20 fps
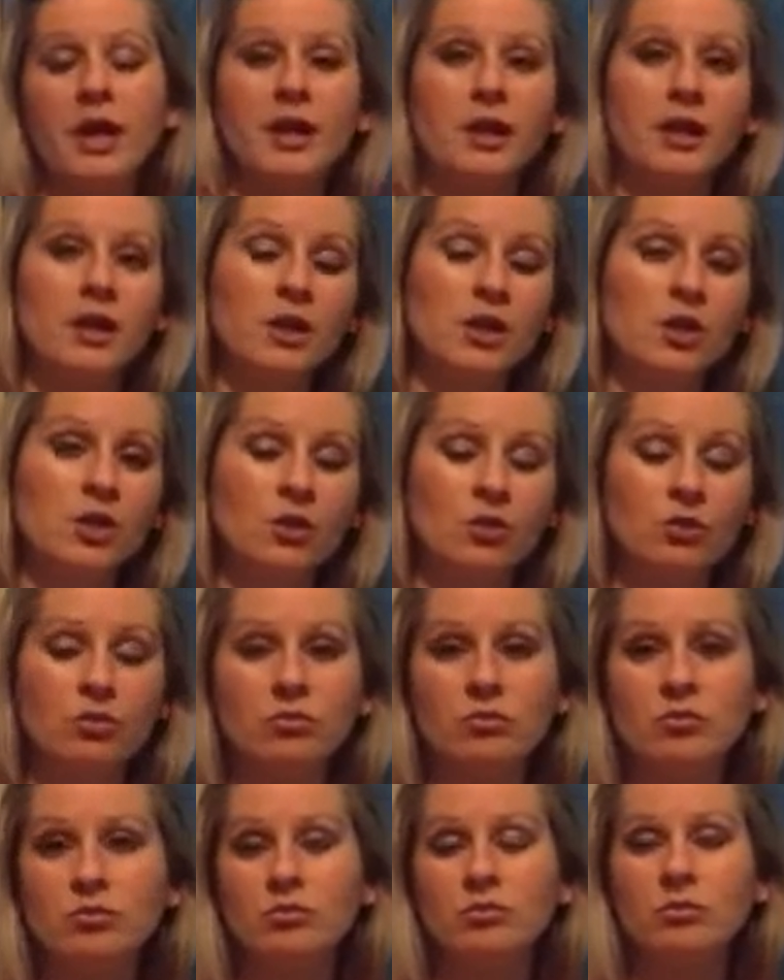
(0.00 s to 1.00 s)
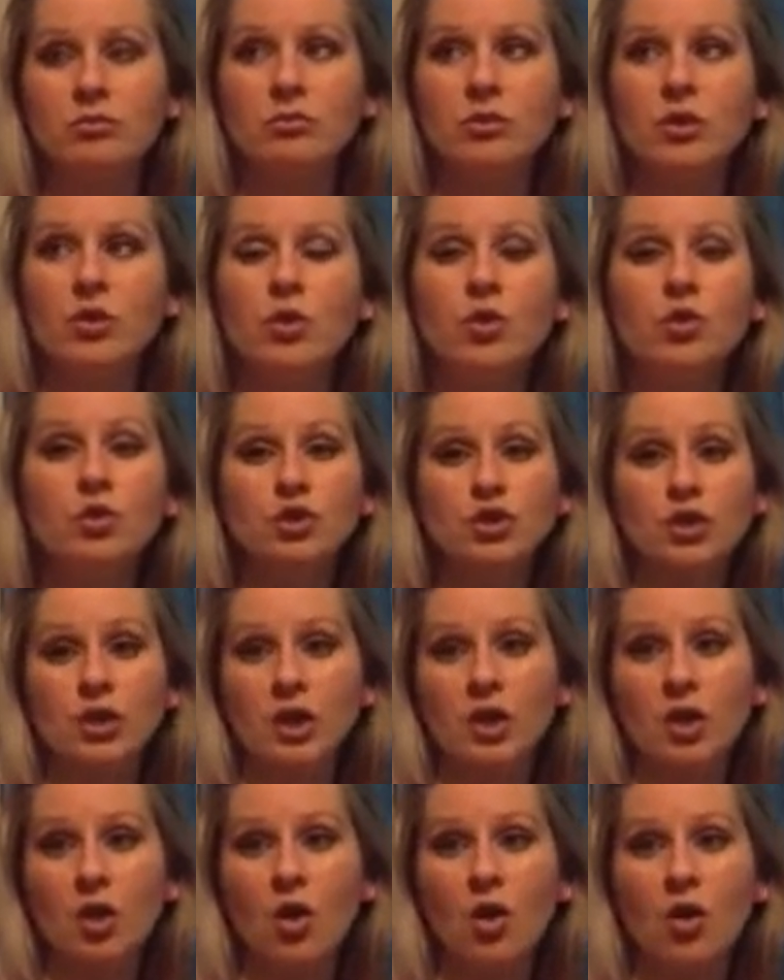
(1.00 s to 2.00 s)
Can I, who should
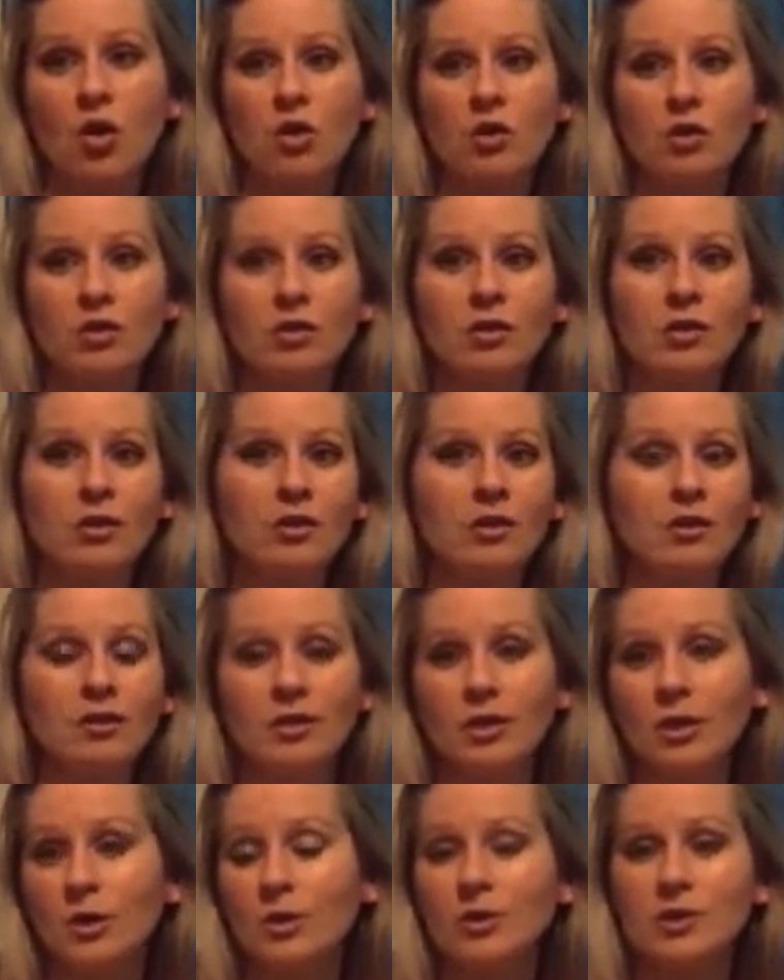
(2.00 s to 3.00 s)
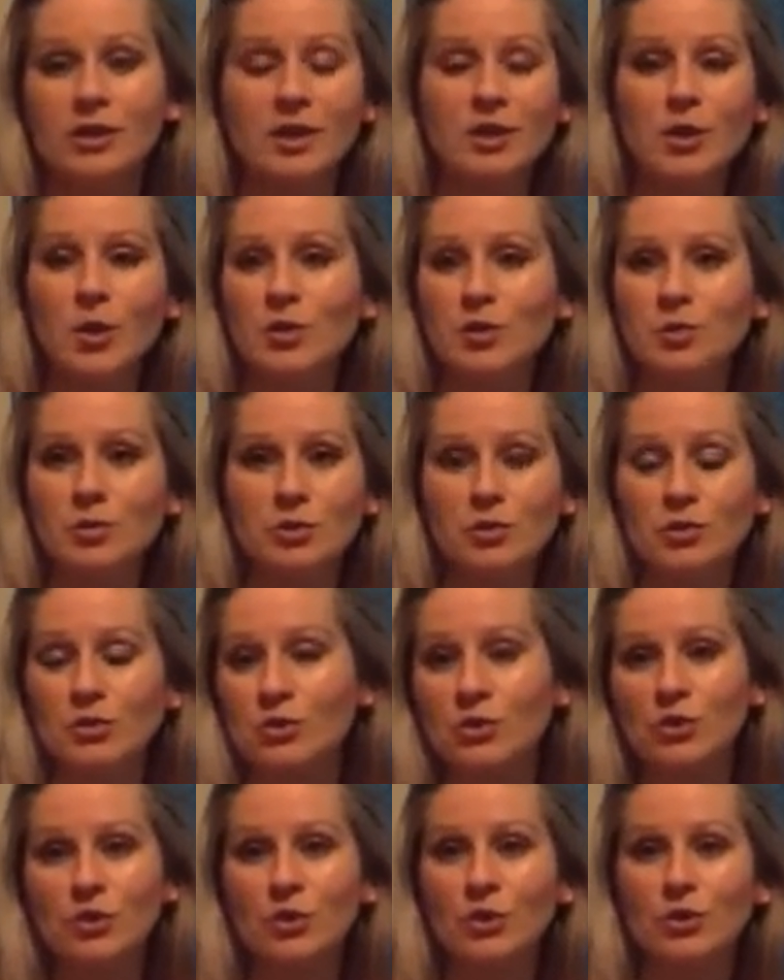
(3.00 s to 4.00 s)
I call? It's like
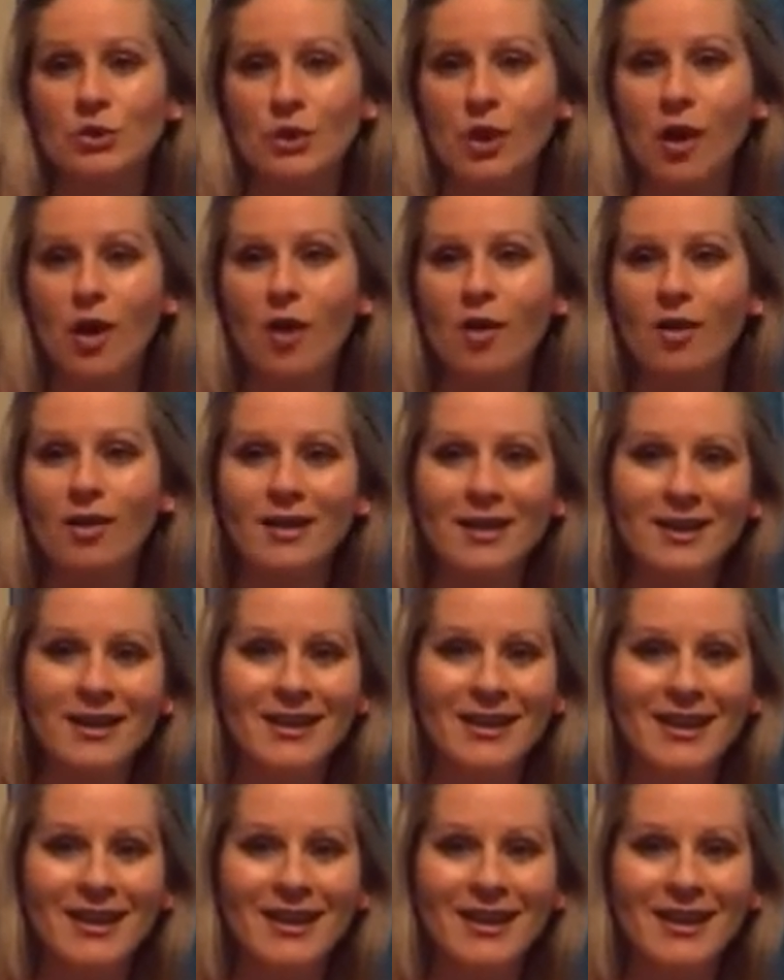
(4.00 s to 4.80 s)
Ghostbusters, who are you going to call?